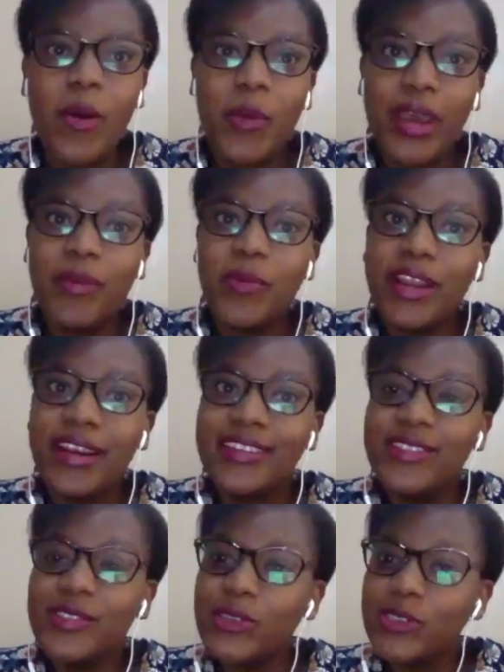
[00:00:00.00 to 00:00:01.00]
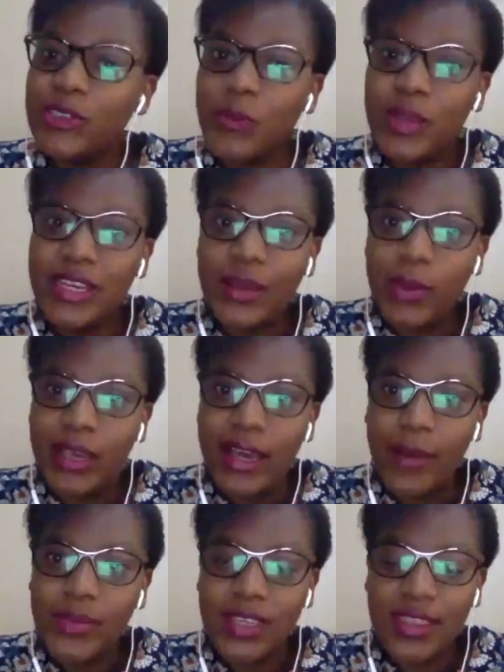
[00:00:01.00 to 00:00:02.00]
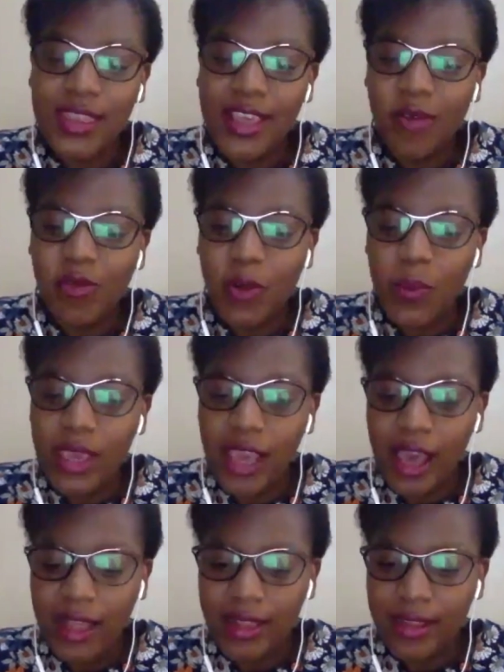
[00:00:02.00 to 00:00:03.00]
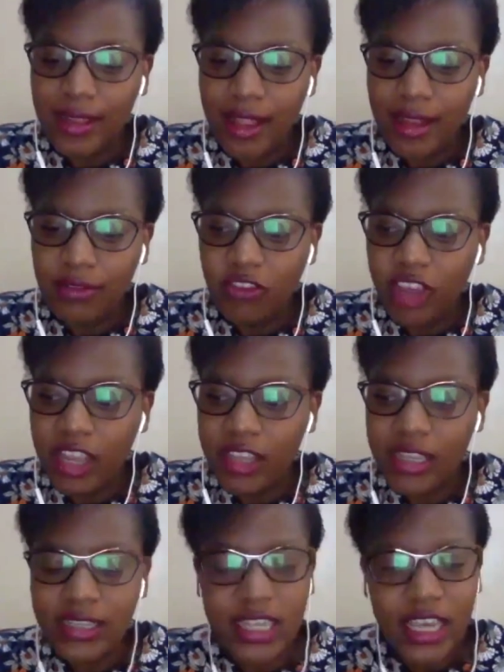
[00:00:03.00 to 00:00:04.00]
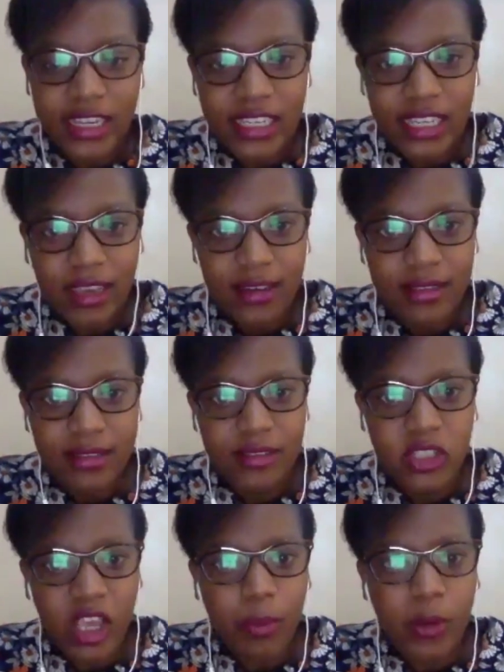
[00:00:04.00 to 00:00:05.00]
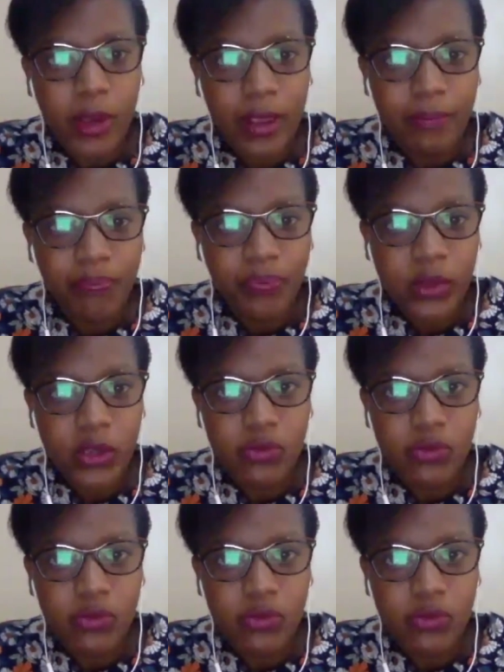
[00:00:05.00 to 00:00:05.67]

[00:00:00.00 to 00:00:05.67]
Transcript: When social media becomes a thing for me, I'll find that I take time away.